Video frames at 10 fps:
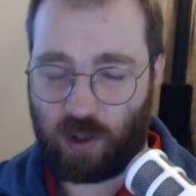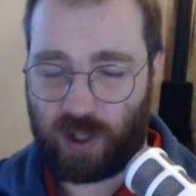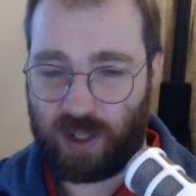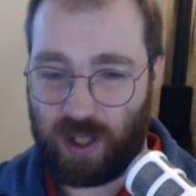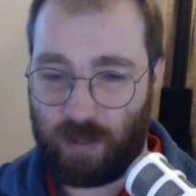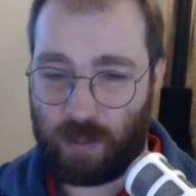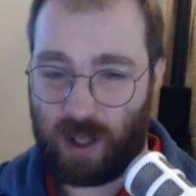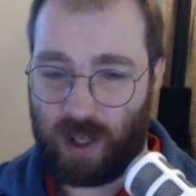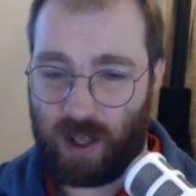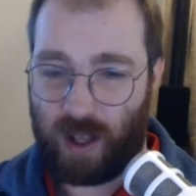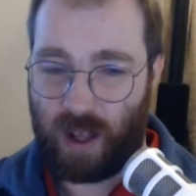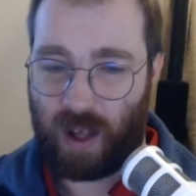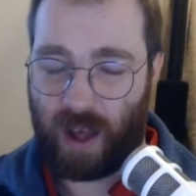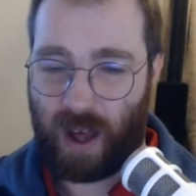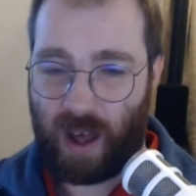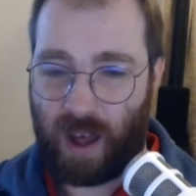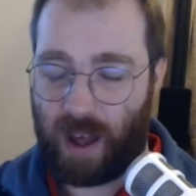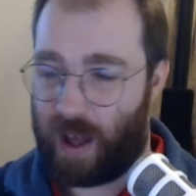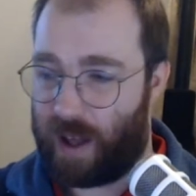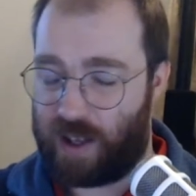dip,
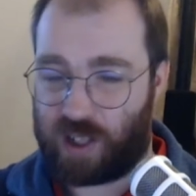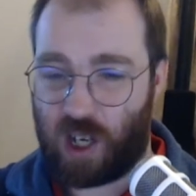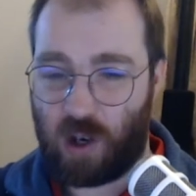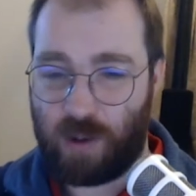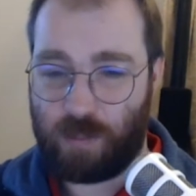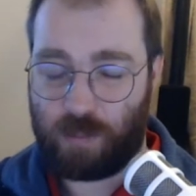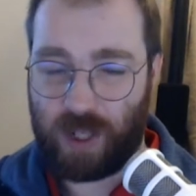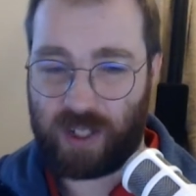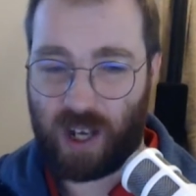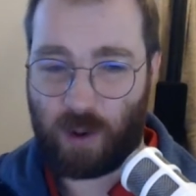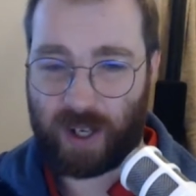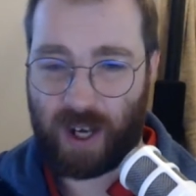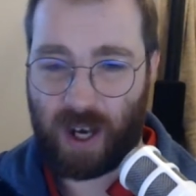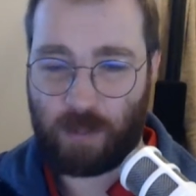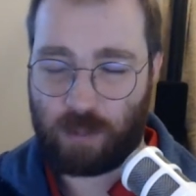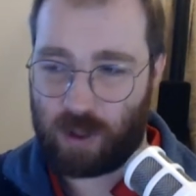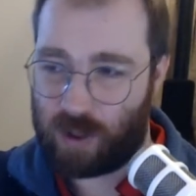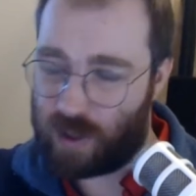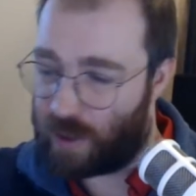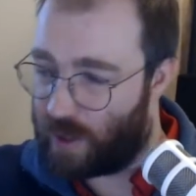and it's been going up
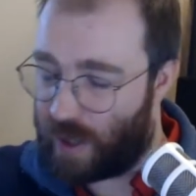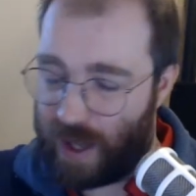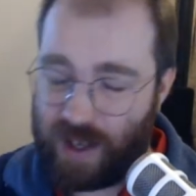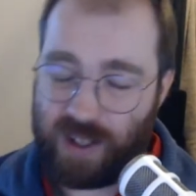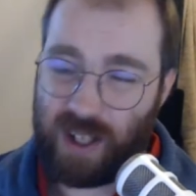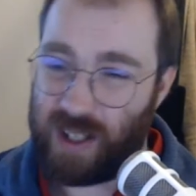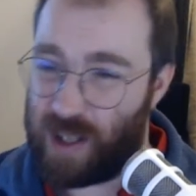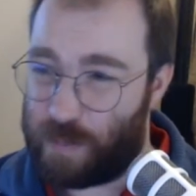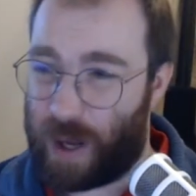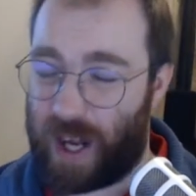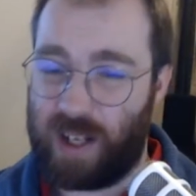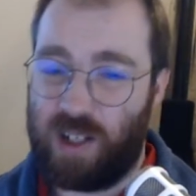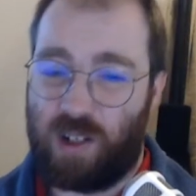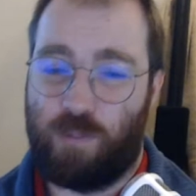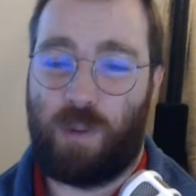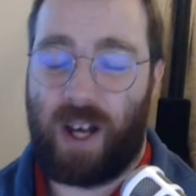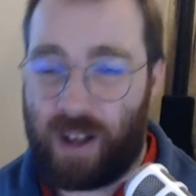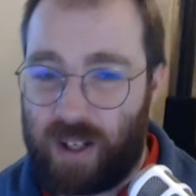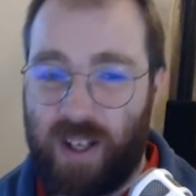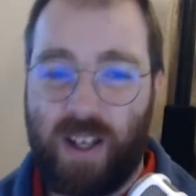at a decent pace,
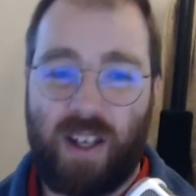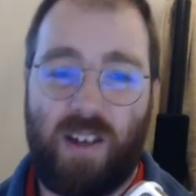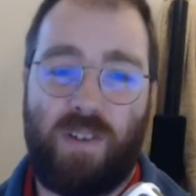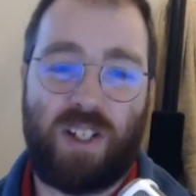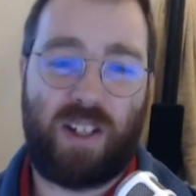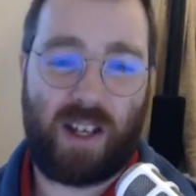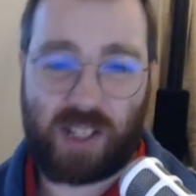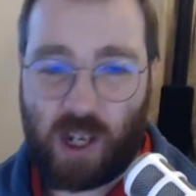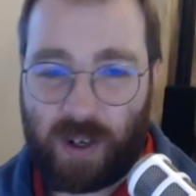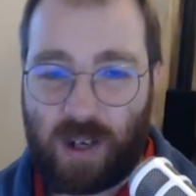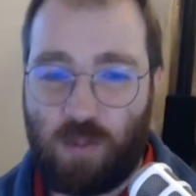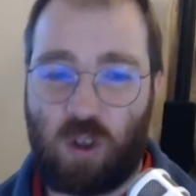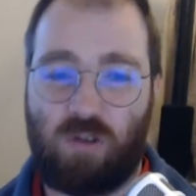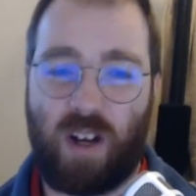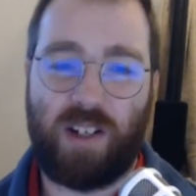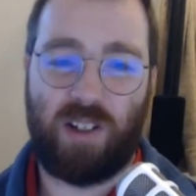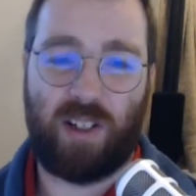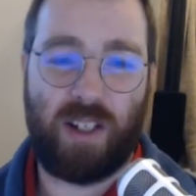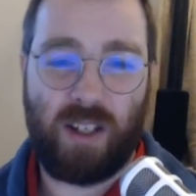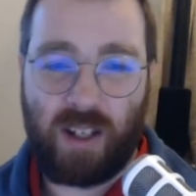but if it starts going up more
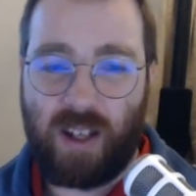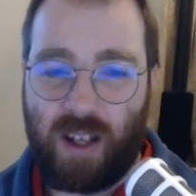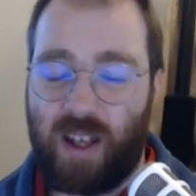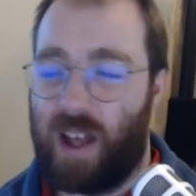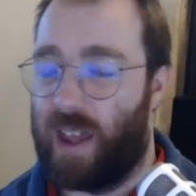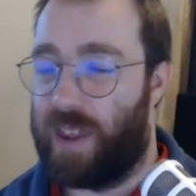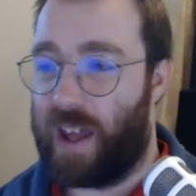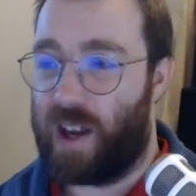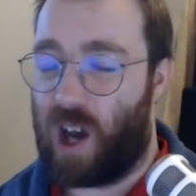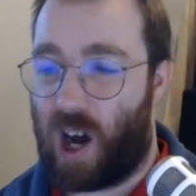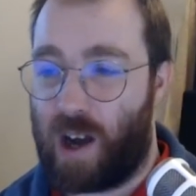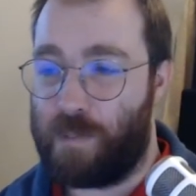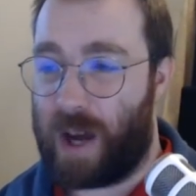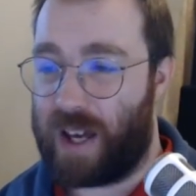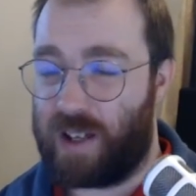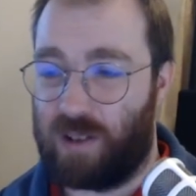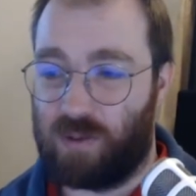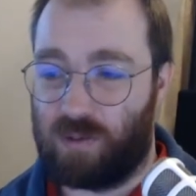gradually, then I may,